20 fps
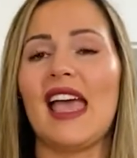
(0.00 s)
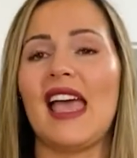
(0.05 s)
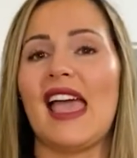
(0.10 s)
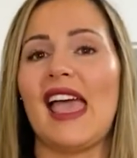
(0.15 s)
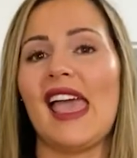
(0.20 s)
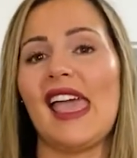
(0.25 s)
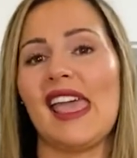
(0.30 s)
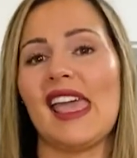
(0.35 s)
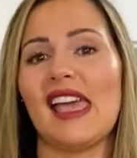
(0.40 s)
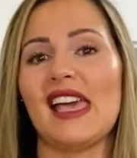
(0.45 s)

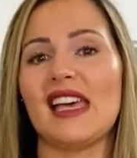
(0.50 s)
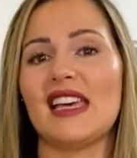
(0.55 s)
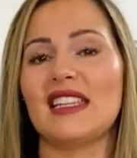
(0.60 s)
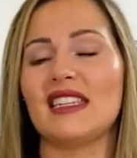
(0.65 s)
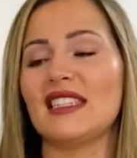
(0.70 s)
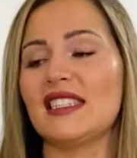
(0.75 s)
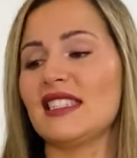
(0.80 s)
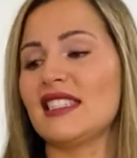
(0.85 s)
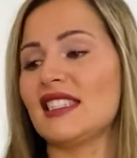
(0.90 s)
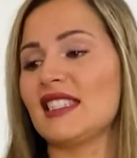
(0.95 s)

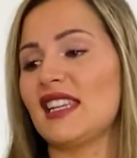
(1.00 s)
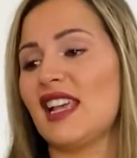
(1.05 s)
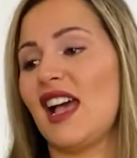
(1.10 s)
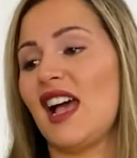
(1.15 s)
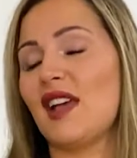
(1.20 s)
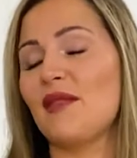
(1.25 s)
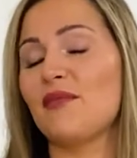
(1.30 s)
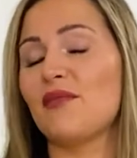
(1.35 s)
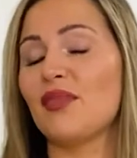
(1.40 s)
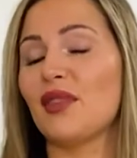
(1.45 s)
and
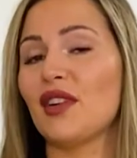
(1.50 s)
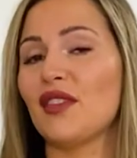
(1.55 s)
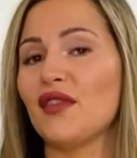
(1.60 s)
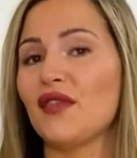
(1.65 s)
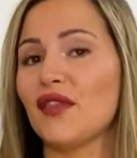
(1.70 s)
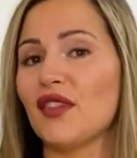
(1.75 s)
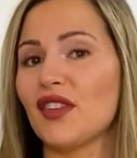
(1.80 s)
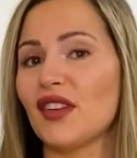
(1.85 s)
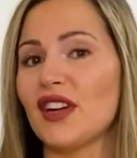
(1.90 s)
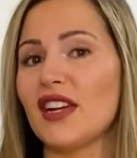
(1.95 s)
I
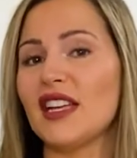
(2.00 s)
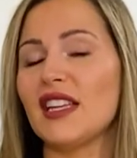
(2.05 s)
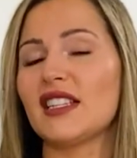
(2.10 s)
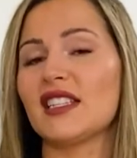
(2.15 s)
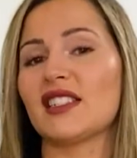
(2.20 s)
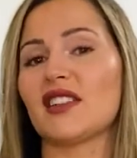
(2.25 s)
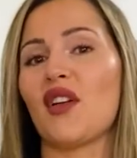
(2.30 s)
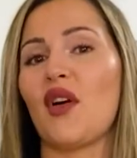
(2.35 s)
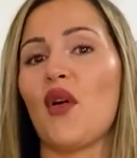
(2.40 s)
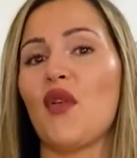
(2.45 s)
prefer
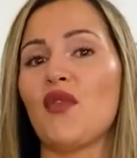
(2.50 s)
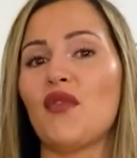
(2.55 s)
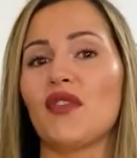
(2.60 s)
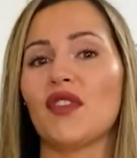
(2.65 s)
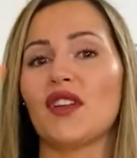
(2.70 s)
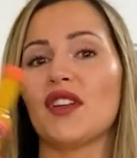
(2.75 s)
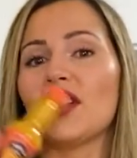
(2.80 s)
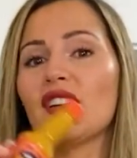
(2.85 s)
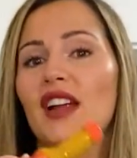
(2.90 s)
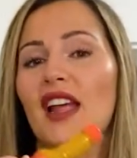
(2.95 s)
it
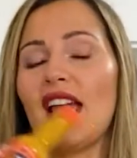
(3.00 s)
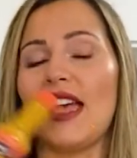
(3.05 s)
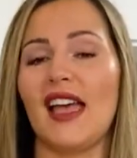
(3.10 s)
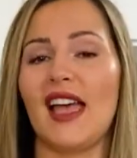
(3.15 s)
over